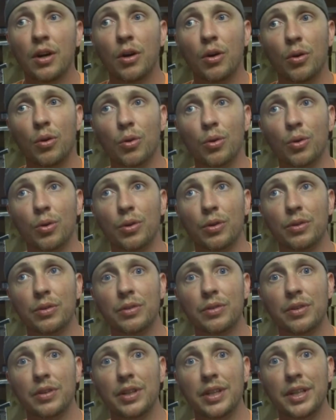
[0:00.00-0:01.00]
or
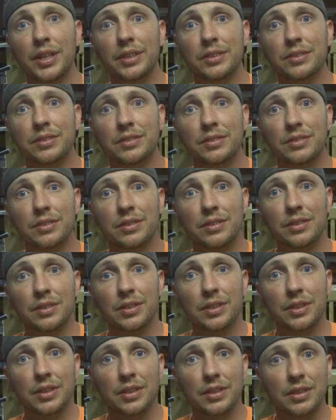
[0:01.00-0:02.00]
it's
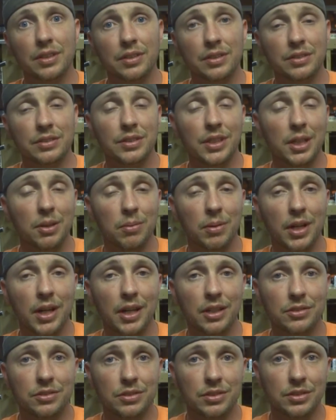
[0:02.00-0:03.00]
the
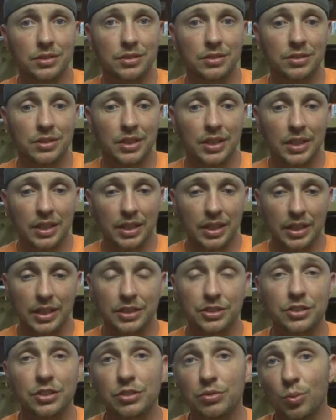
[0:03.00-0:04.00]
stabilizer is
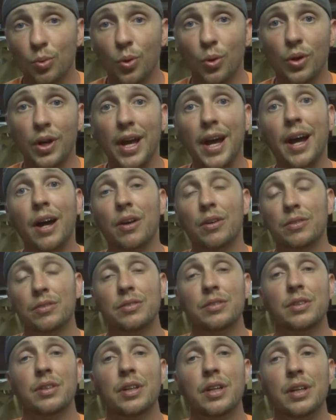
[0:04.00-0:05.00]
just worn out,
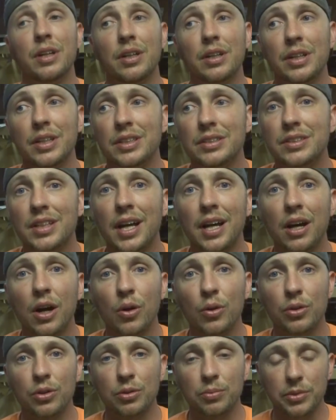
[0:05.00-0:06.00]
and it's not
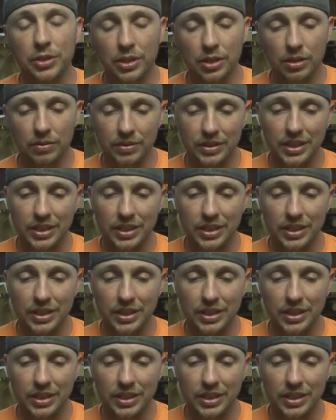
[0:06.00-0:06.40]
holding them enough.